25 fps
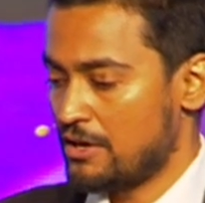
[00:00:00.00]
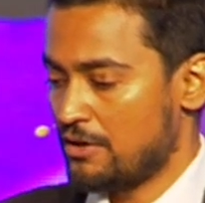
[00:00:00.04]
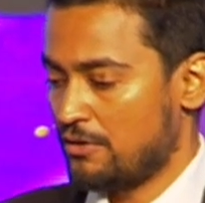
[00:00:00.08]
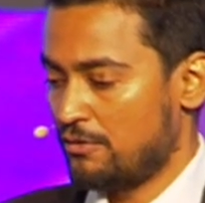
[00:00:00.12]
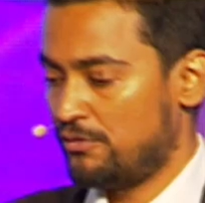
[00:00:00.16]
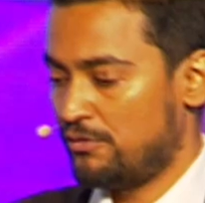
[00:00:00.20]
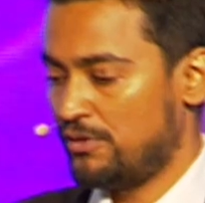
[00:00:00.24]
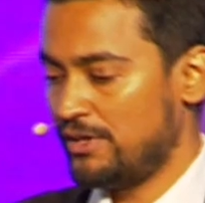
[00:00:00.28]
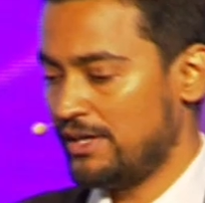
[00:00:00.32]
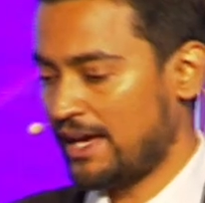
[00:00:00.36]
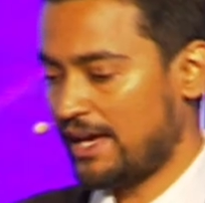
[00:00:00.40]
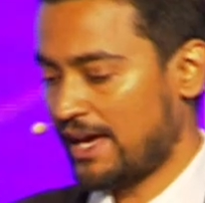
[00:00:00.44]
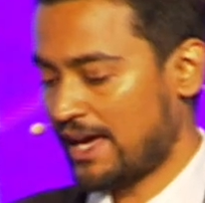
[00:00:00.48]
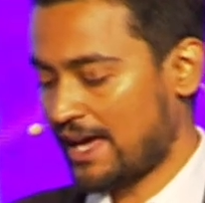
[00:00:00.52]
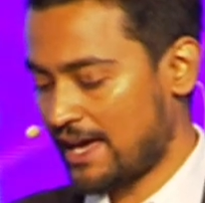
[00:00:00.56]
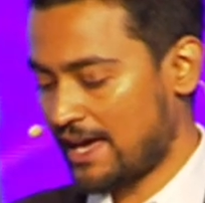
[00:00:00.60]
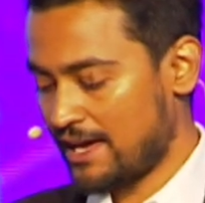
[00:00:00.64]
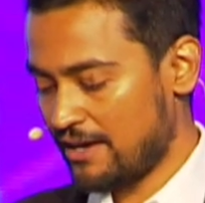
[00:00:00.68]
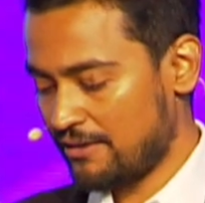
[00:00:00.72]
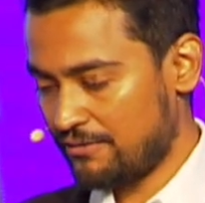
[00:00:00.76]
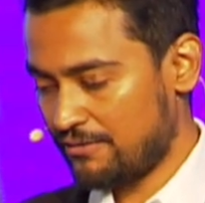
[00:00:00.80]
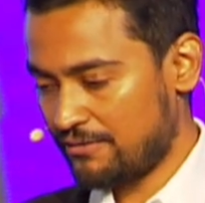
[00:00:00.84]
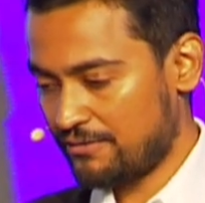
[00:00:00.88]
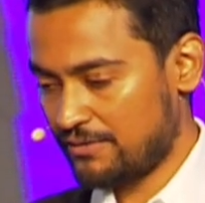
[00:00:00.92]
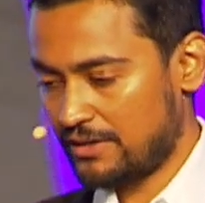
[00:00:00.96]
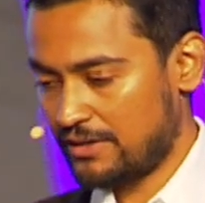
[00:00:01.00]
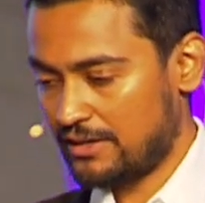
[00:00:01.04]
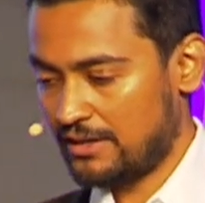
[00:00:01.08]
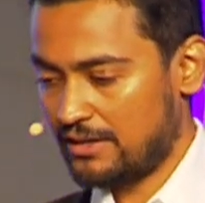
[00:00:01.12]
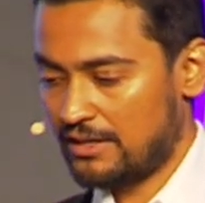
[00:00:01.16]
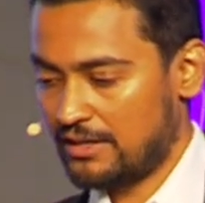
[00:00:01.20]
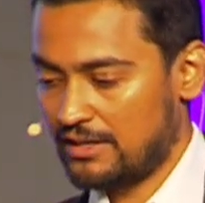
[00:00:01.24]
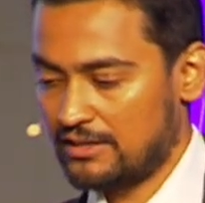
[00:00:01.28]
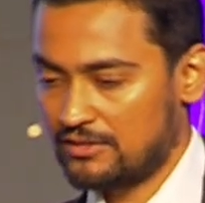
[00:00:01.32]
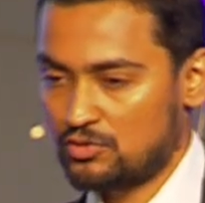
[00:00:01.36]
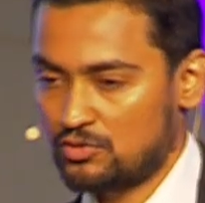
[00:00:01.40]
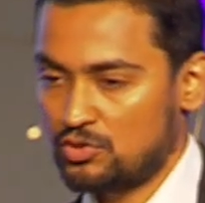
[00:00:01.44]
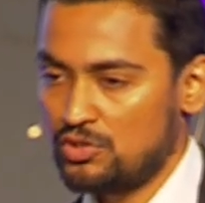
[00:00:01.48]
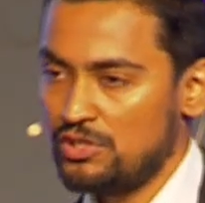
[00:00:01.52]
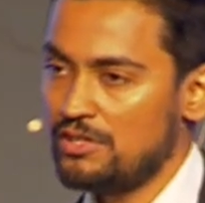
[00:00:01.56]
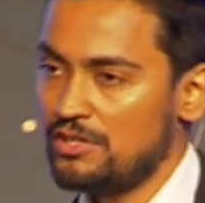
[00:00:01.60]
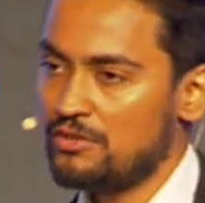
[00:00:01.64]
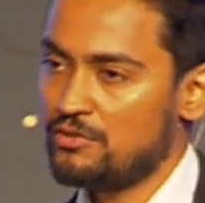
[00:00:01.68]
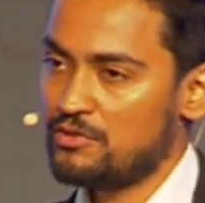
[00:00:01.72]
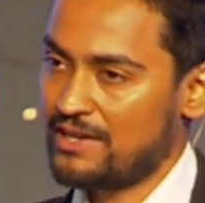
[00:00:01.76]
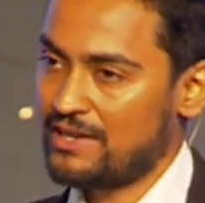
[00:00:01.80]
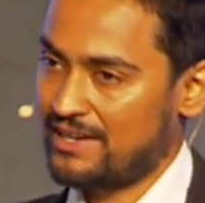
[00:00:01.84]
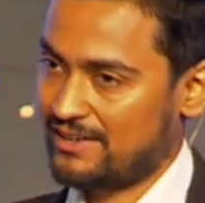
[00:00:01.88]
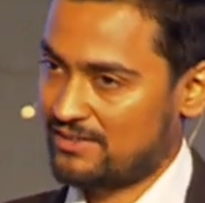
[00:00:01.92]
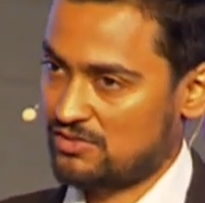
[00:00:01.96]
We have 3
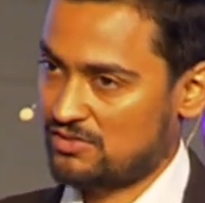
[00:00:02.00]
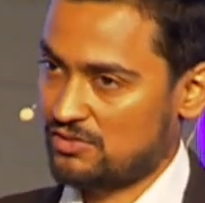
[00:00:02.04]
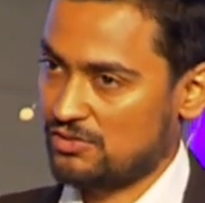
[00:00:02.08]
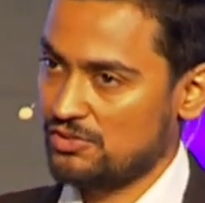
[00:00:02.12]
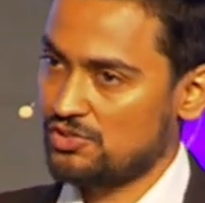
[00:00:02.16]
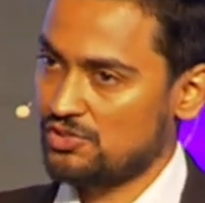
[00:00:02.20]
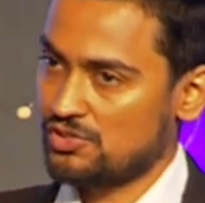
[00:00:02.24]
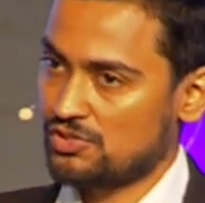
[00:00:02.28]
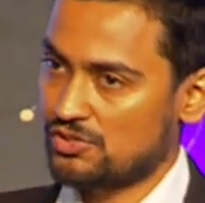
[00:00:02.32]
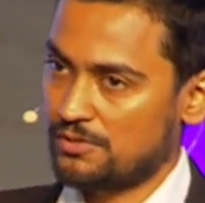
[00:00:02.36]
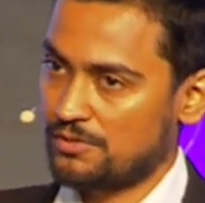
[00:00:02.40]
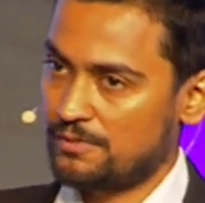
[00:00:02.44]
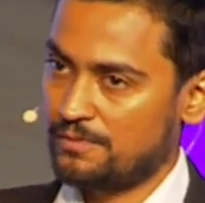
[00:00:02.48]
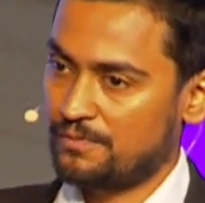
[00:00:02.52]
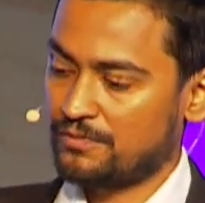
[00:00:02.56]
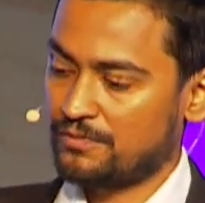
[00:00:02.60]
reactors,